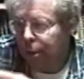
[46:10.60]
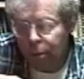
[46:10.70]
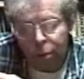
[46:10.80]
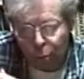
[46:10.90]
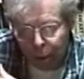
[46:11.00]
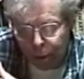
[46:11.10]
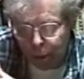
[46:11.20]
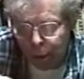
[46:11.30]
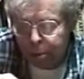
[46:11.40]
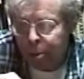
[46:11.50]
Swiss
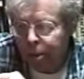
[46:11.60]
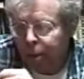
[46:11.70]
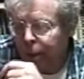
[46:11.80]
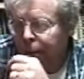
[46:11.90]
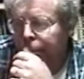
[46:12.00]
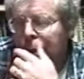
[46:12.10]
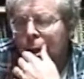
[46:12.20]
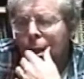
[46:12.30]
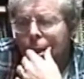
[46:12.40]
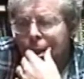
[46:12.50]
especially,
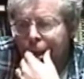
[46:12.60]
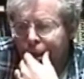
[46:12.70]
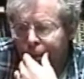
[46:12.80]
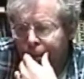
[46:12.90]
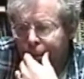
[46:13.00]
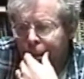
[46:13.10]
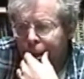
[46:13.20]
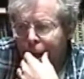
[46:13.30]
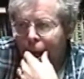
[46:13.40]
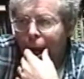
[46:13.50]
down,
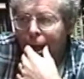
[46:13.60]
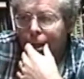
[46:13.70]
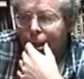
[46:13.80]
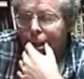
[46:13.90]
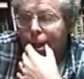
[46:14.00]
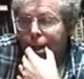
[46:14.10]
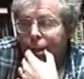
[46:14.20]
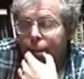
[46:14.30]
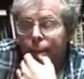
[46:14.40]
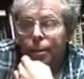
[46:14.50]
and
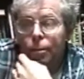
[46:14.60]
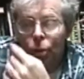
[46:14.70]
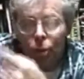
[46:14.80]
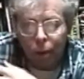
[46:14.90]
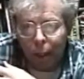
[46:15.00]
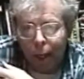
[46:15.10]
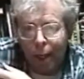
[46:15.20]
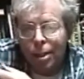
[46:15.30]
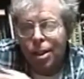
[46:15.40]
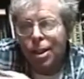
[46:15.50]
they took
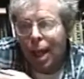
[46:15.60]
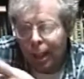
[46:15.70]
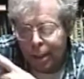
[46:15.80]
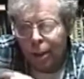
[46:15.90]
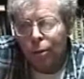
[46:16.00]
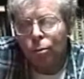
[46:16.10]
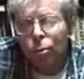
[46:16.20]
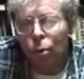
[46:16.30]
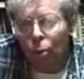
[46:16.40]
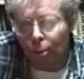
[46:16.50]
and sacked
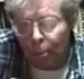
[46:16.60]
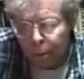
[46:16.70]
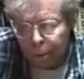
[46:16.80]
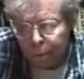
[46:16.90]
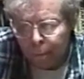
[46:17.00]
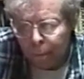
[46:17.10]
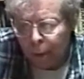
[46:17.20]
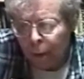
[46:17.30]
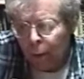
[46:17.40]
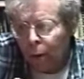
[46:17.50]
Rome.
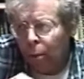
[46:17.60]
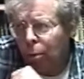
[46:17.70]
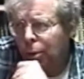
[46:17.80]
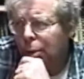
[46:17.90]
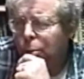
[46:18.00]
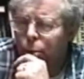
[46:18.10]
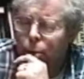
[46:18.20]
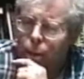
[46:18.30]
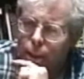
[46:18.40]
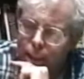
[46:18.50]
Well, this was
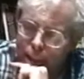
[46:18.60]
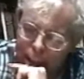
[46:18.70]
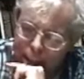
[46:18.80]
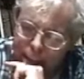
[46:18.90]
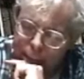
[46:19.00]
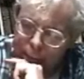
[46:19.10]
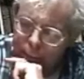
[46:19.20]
a disaster.